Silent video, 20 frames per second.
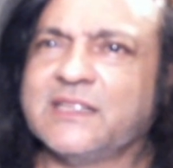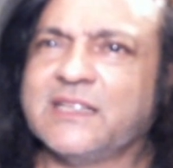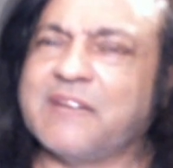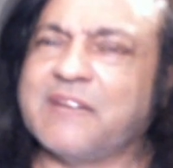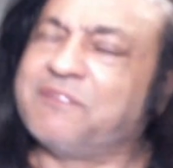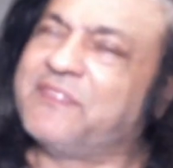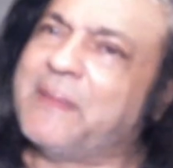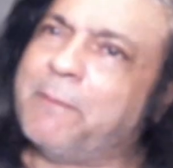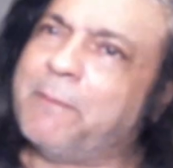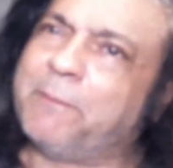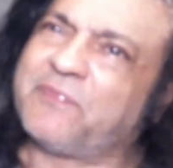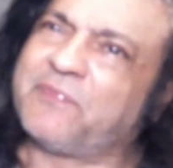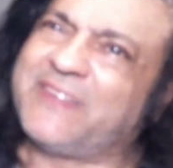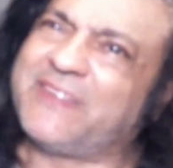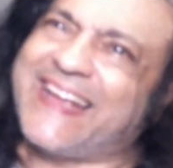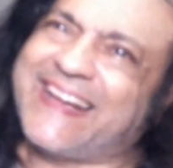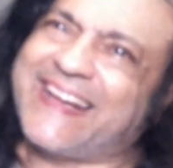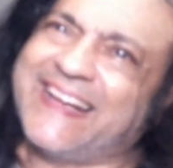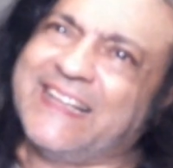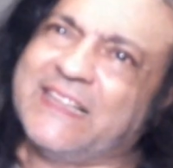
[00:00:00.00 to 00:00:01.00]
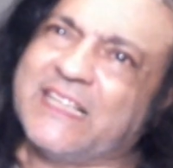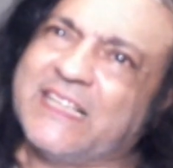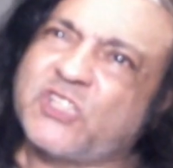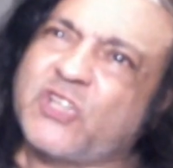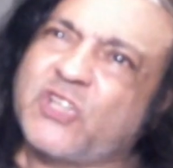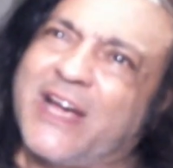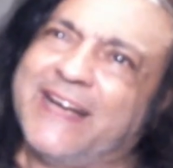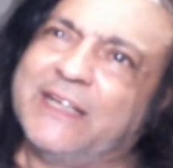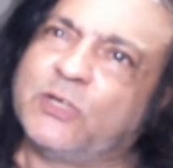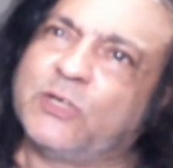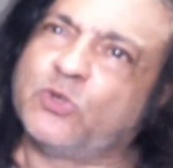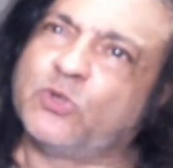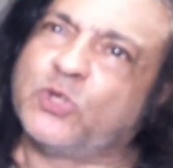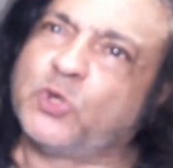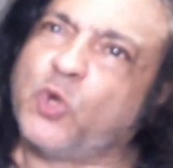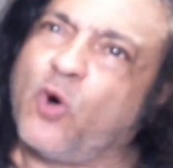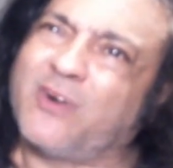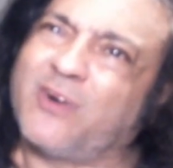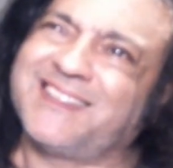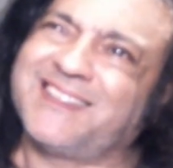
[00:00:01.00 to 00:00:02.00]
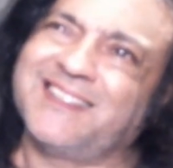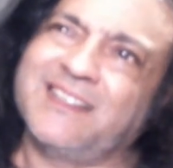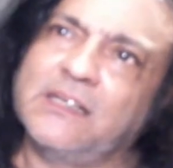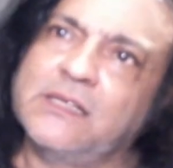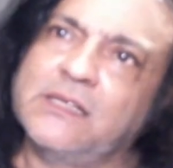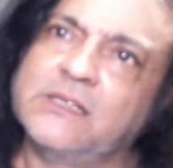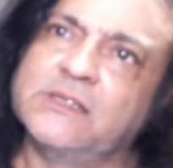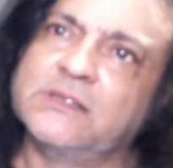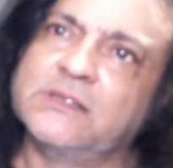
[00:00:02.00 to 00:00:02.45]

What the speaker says: If they've taken the child to the doctor